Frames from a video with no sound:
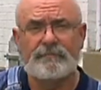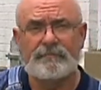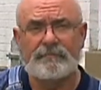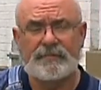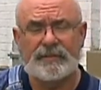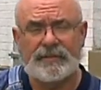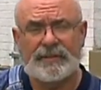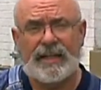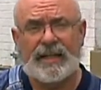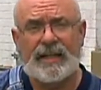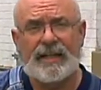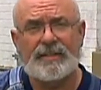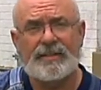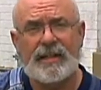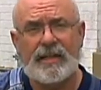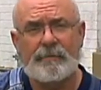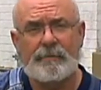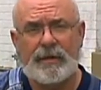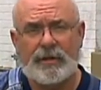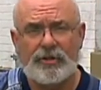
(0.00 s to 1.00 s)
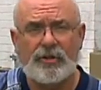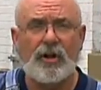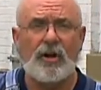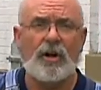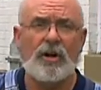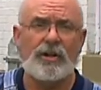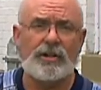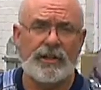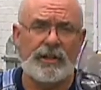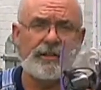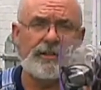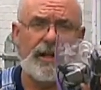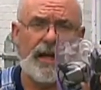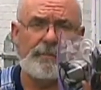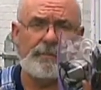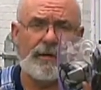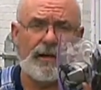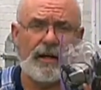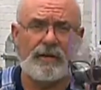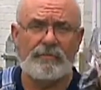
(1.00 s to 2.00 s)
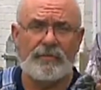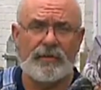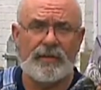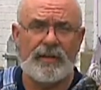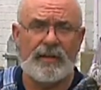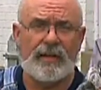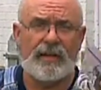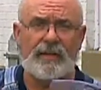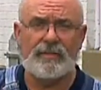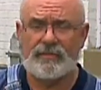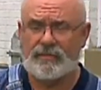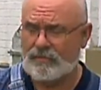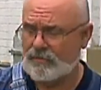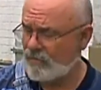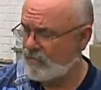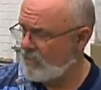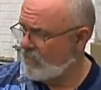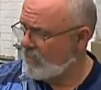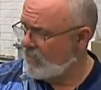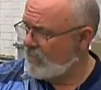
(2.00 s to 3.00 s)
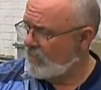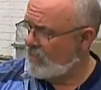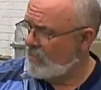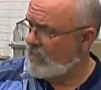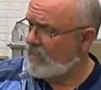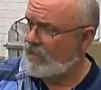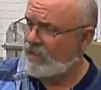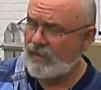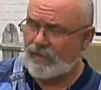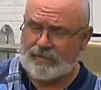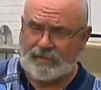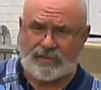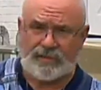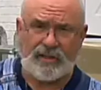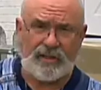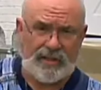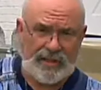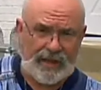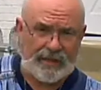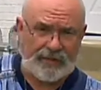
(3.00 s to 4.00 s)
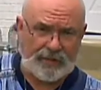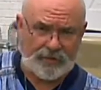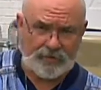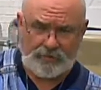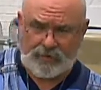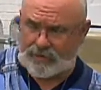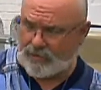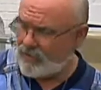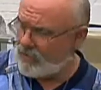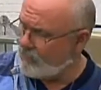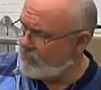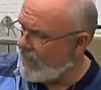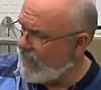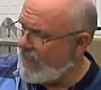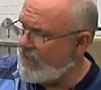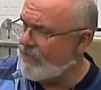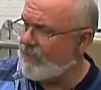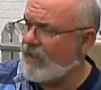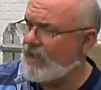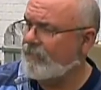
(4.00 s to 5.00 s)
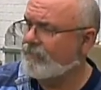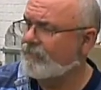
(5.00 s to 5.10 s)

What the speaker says: seeing this needs to be charged, you can top it off with this because it's connected straight to the battery.